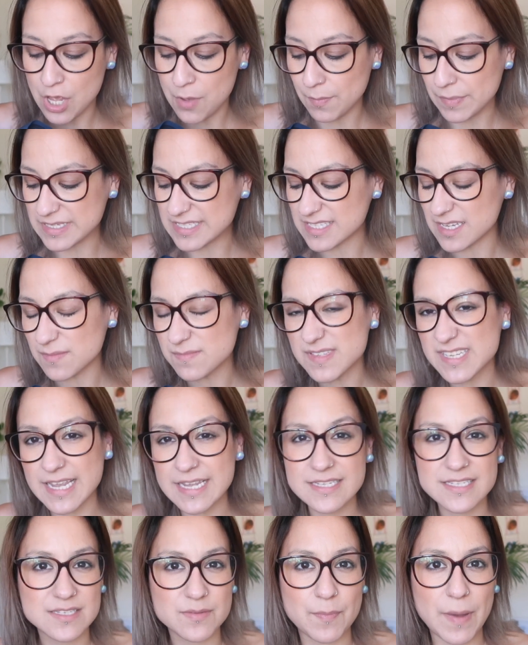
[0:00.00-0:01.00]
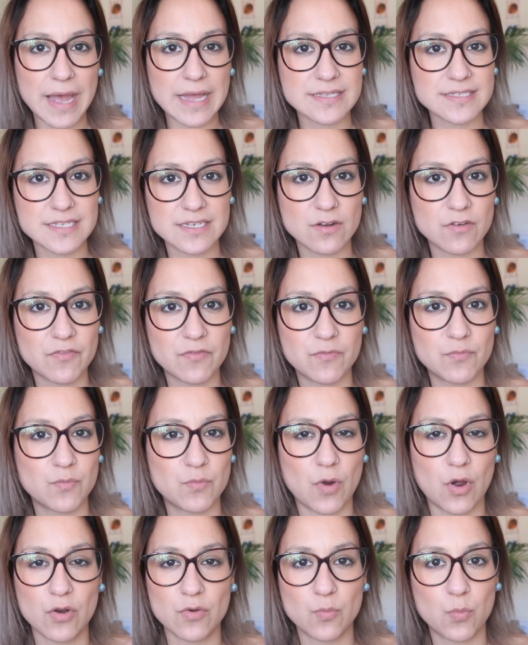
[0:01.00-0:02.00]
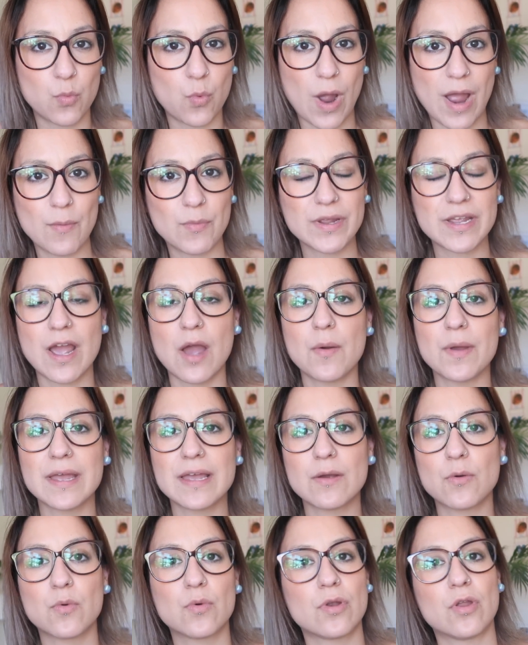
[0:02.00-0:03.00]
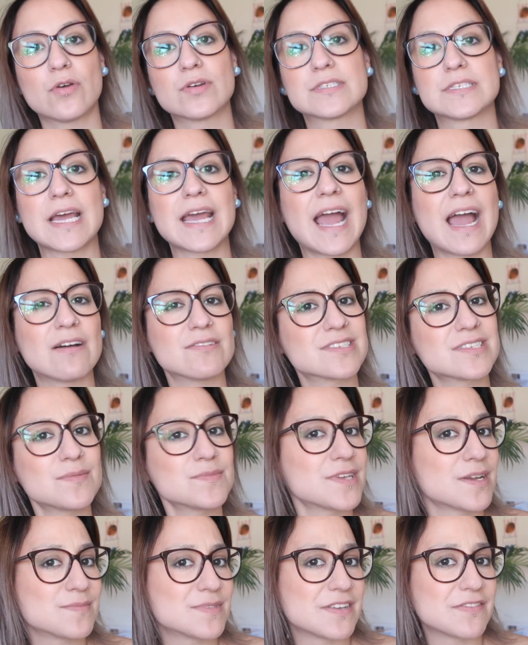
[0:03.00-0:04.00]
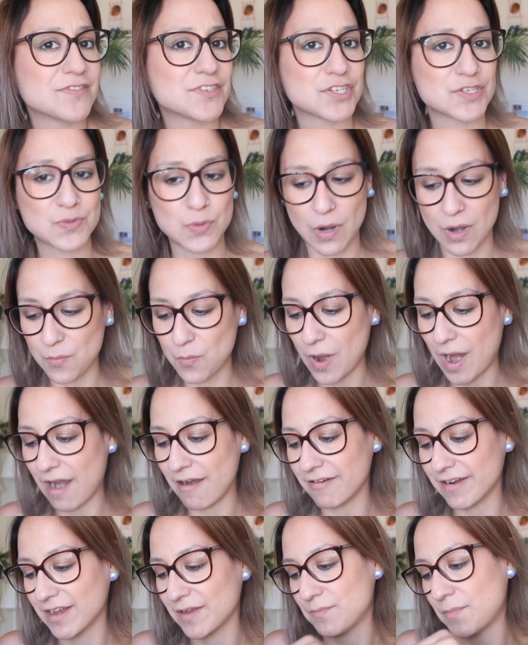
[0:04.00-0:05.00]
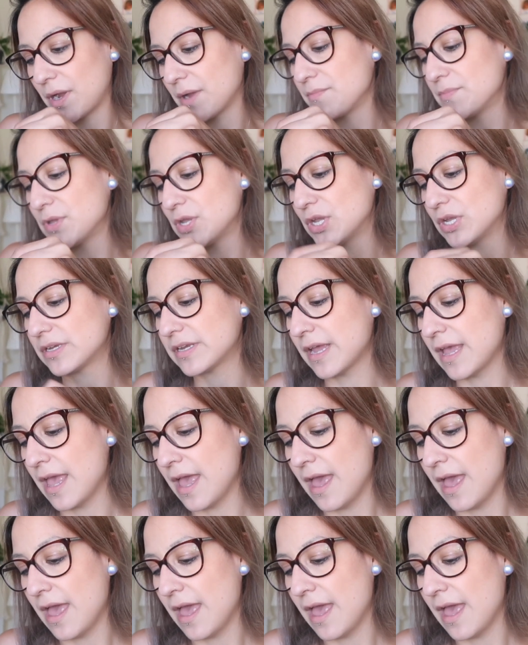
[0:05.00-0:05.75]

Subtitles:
but some days, depending on where we're going, long day out, sometimes even just what I'm wearing and my mood,